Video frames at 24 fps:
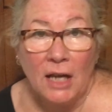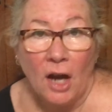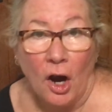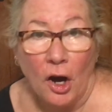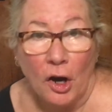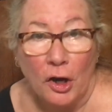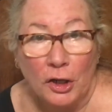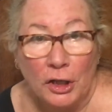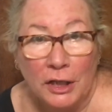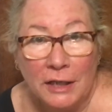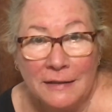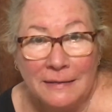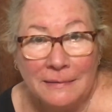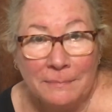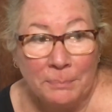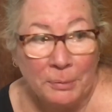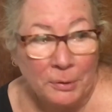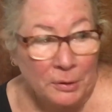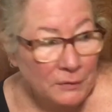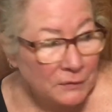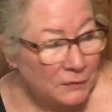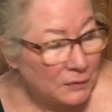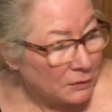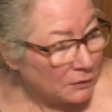artist's
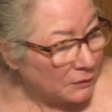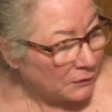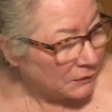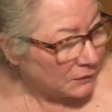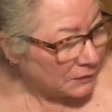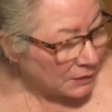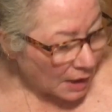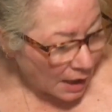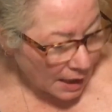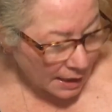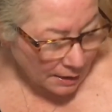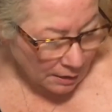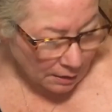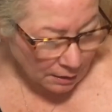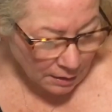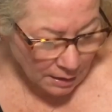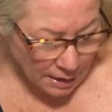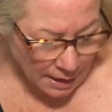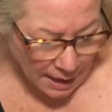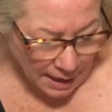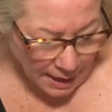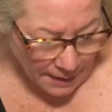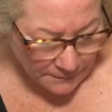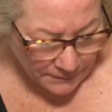personal style.
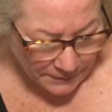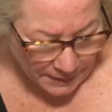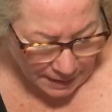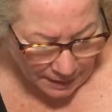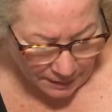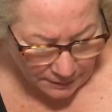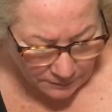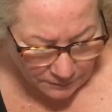And